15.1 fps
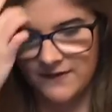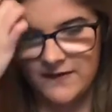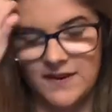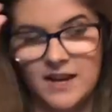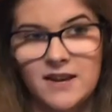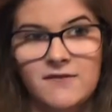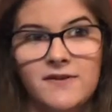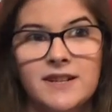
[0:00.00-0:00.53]

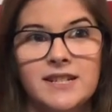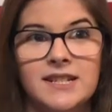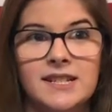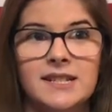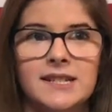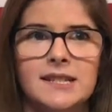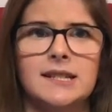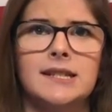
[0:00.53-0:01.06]
Favorite
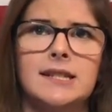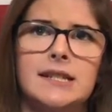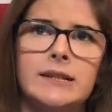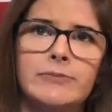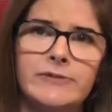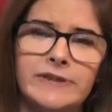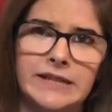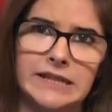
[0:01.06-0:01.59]

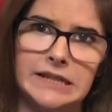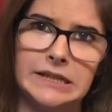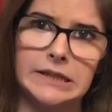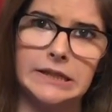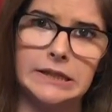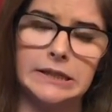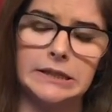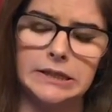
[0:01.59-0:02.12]

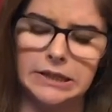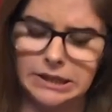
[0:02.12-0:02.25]
celebrity?